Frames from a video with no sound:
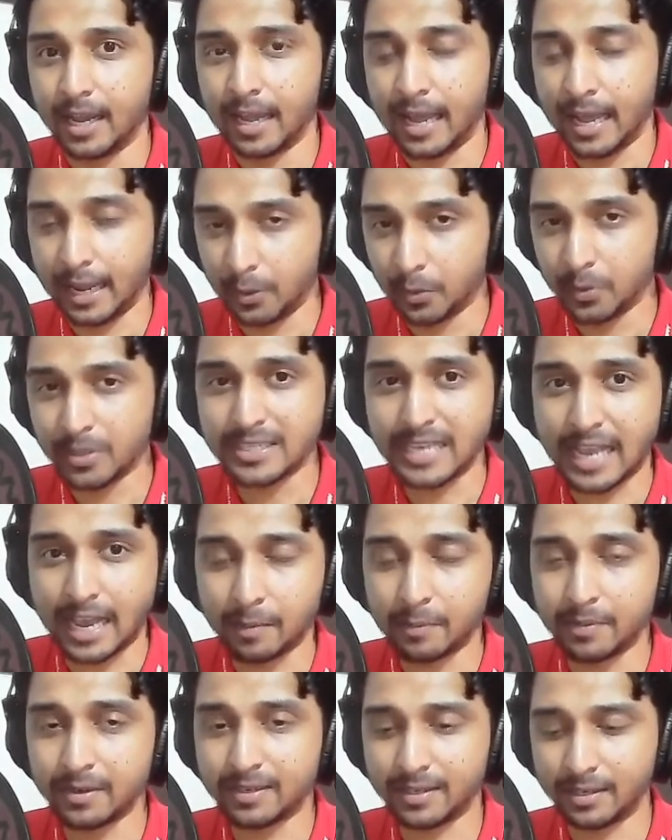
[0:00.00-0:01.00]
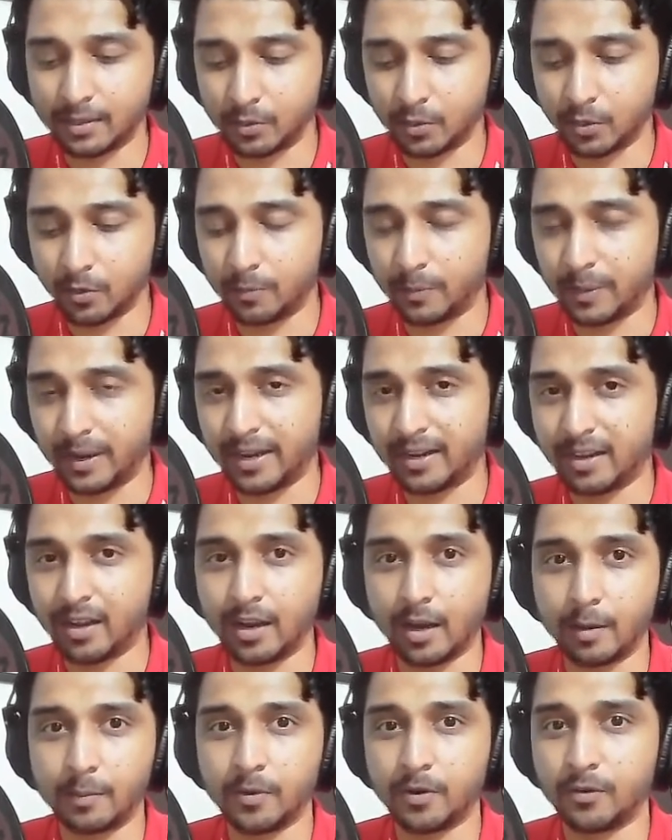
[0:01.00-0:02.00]
Lewis Hamilton could break a
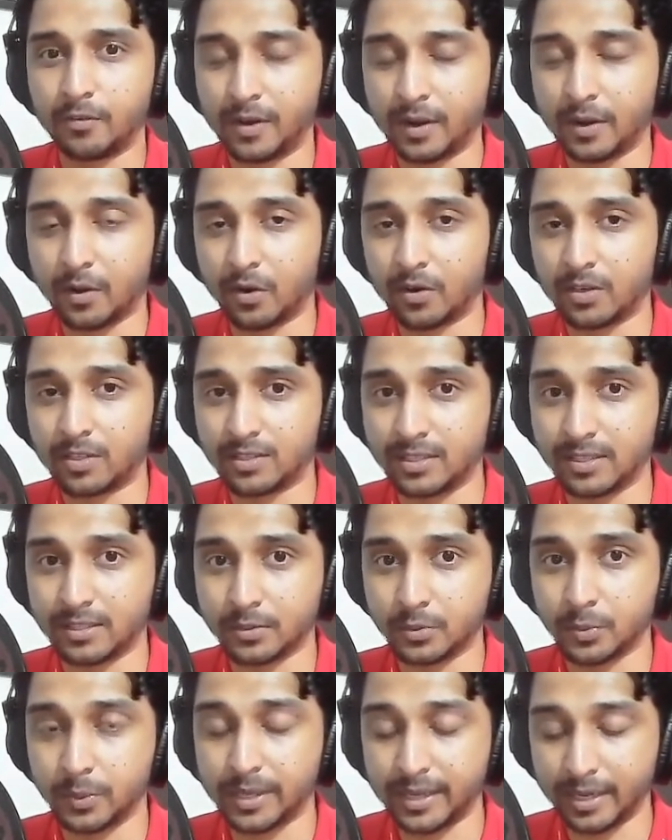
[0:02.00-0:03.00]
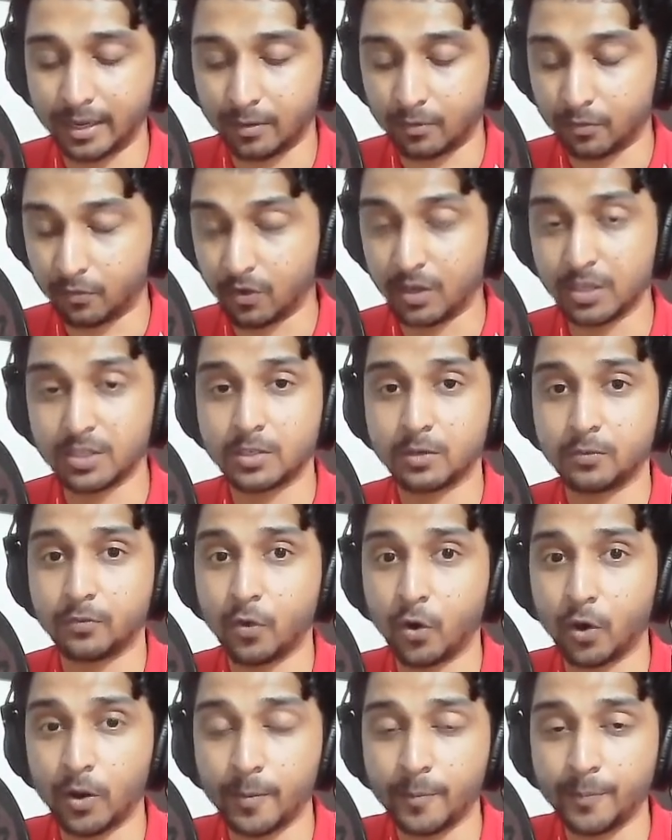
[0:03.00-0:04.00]
couple of records this weekend. First of
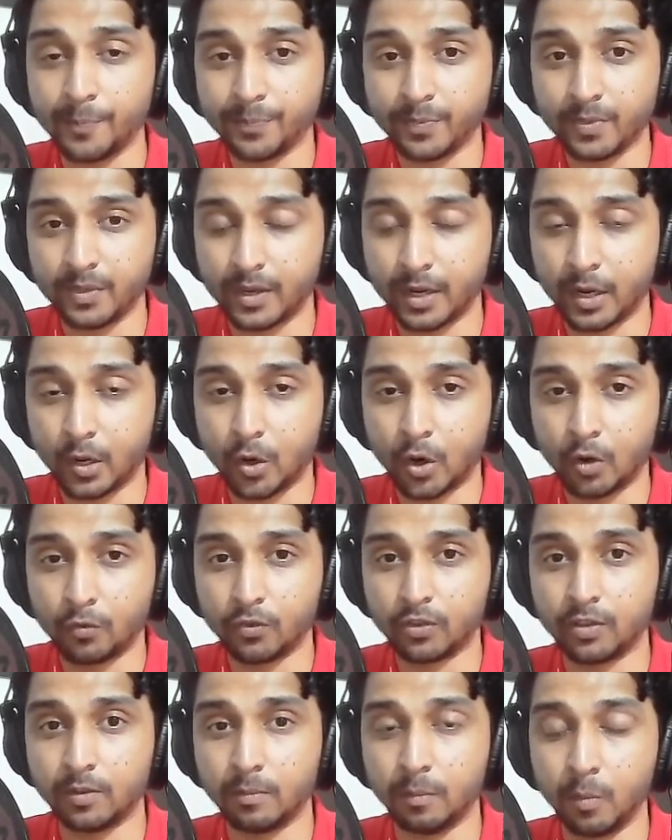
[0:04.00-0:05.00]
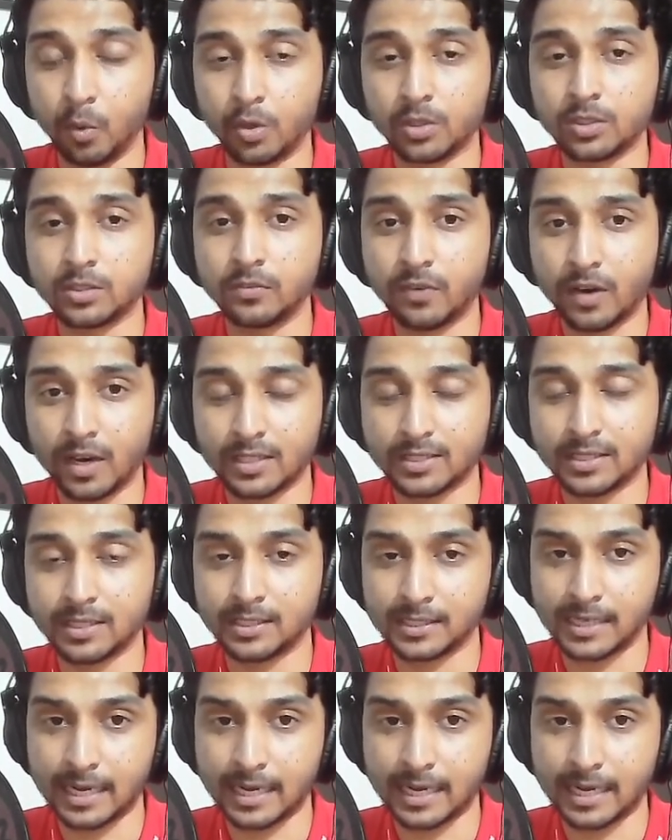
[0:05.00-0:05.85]
all, the record for the most fastest